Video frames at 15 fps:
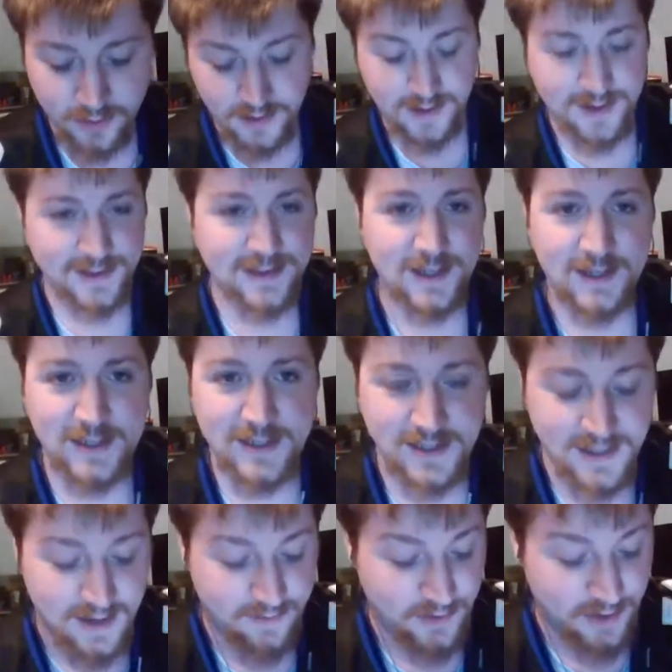the
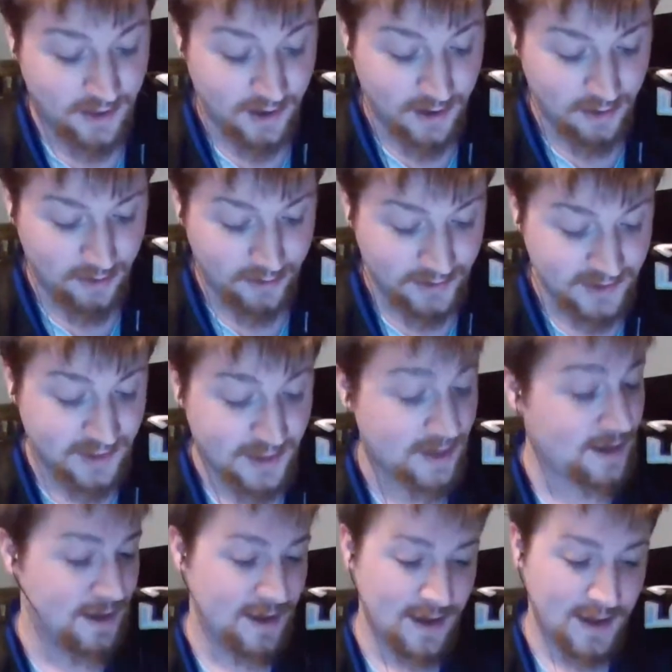$60-$70.
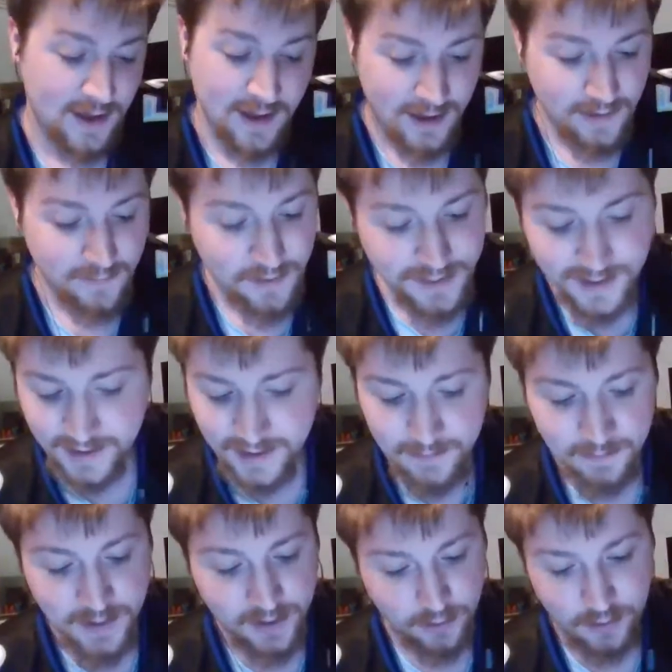Even like the
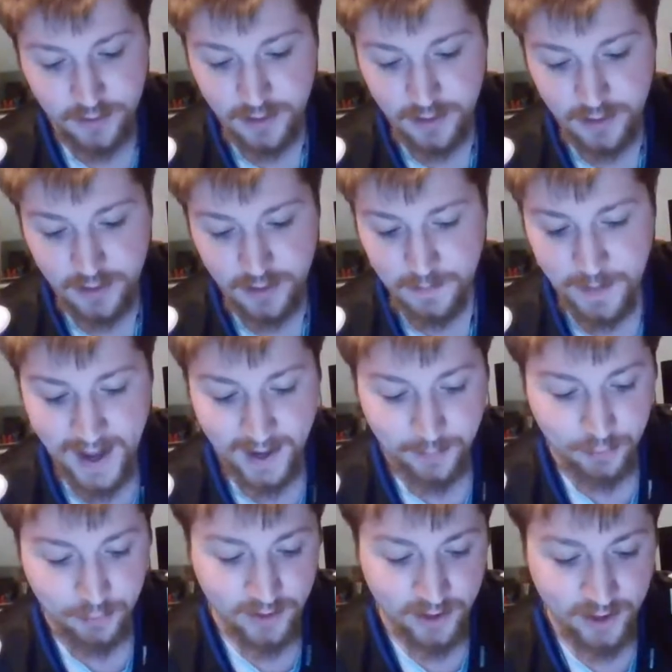middle
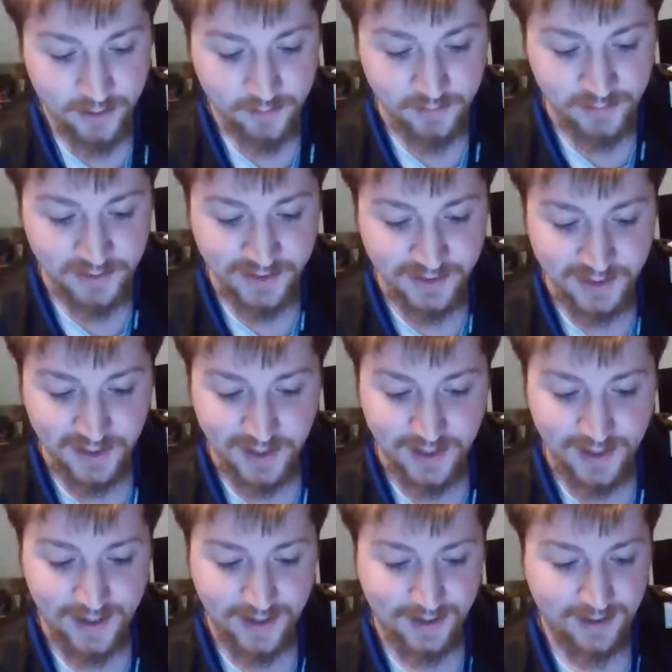prelims, like
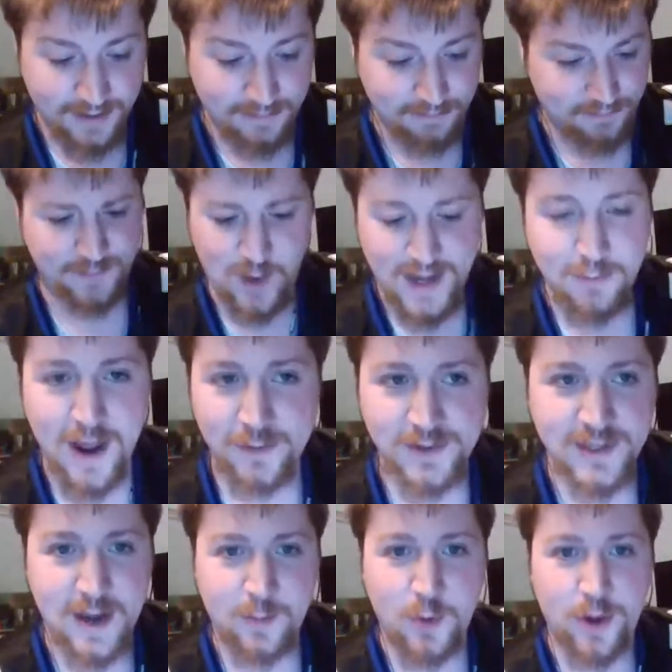Randy Brown versus
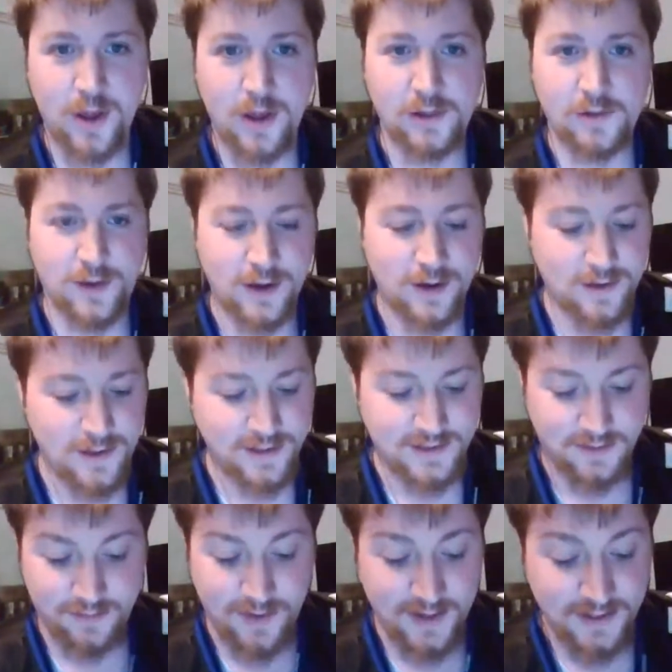Cowboy Oliveira. That's
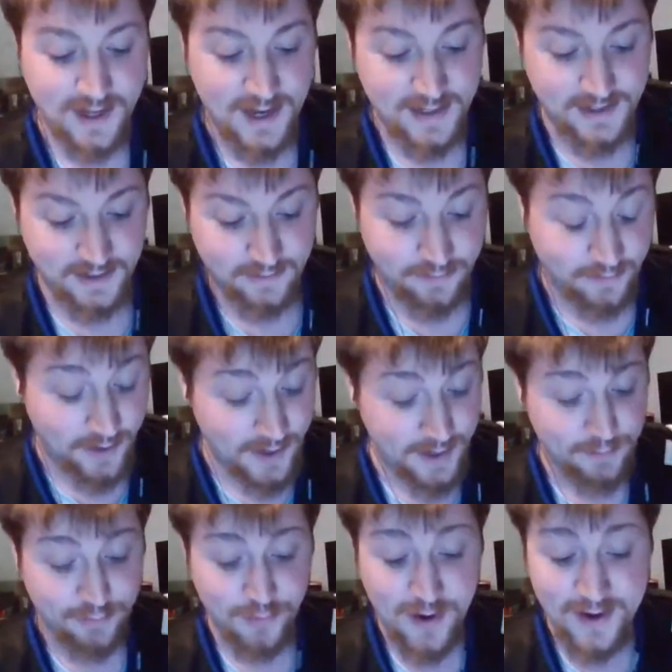a fantastic
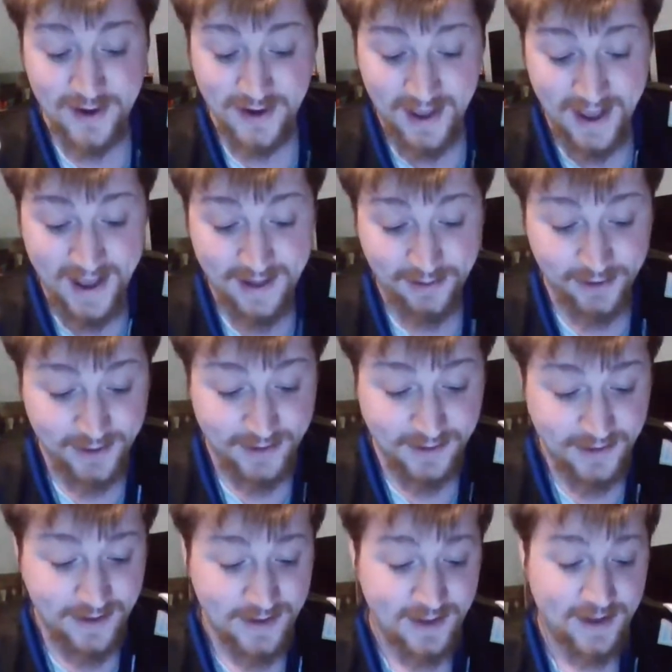fight. Brendan
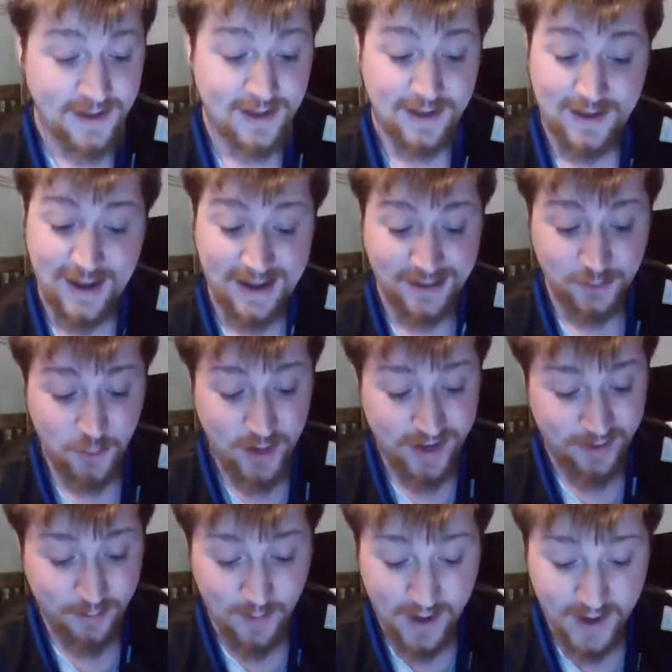Allen. You got Dwight
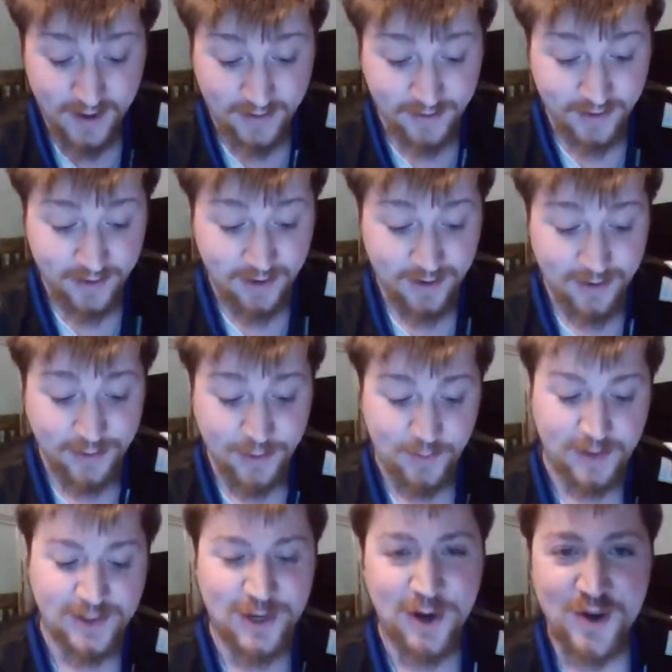Grant on the card. The
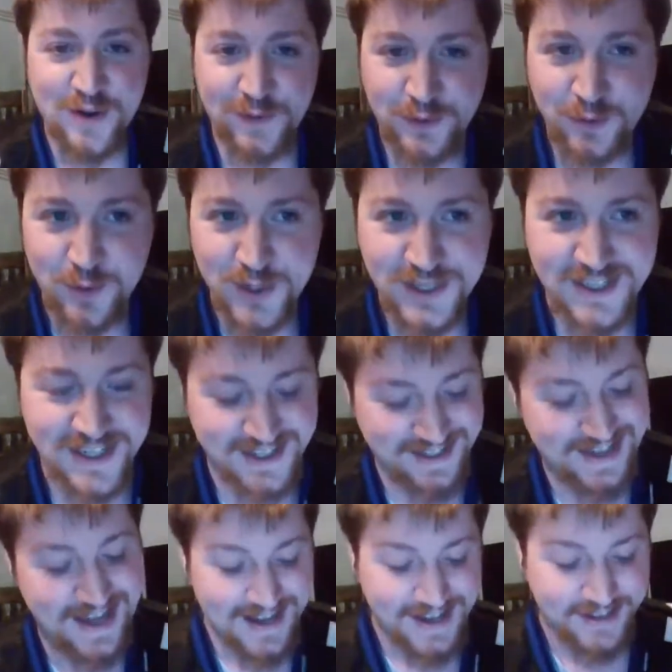return of Tristan
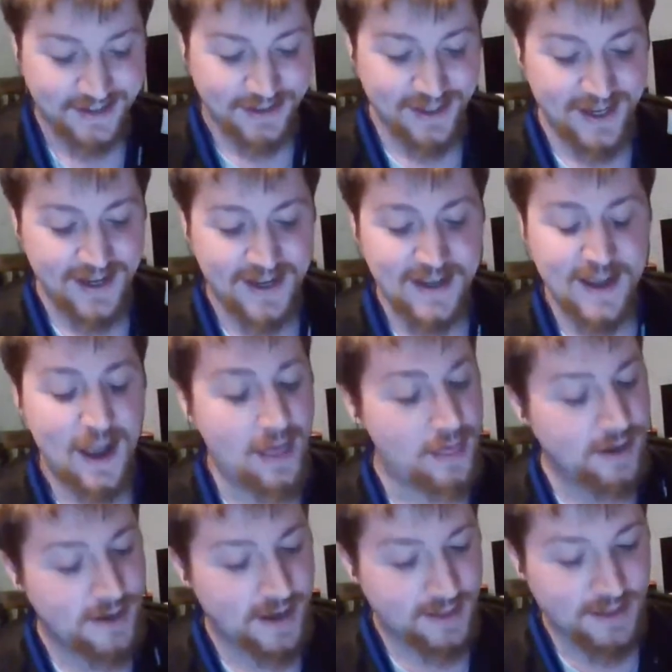Connolly. And
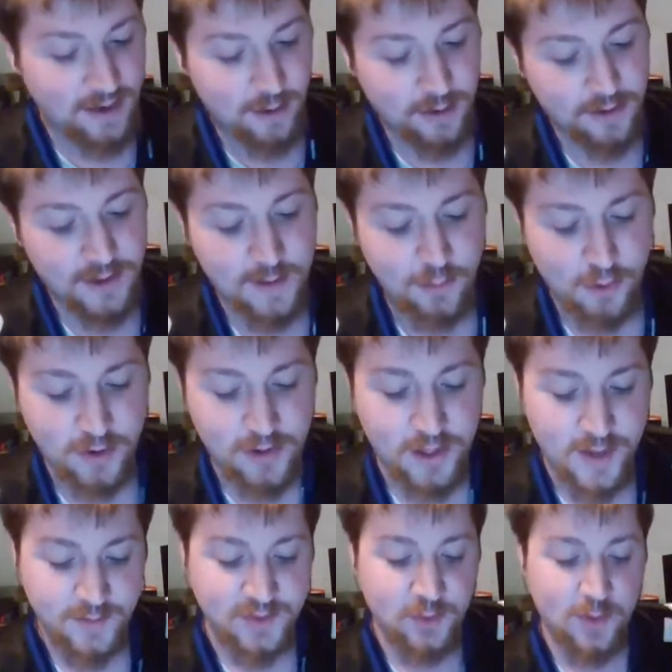then you got the early
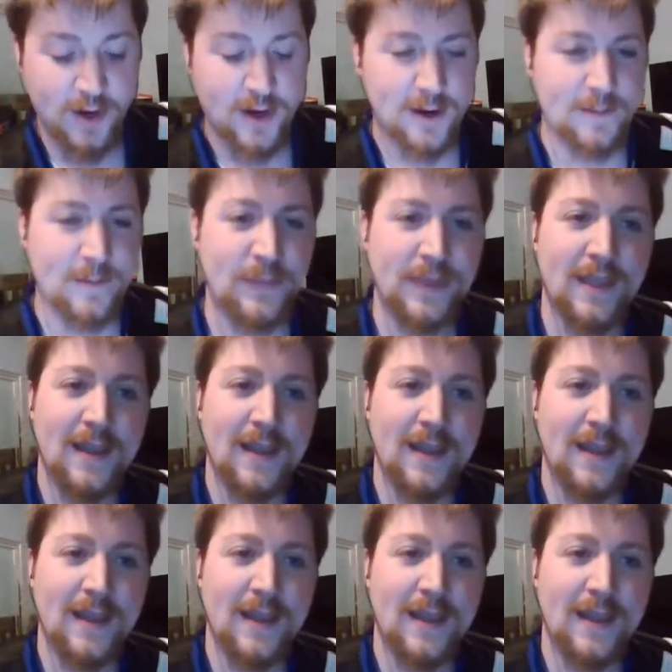prelims where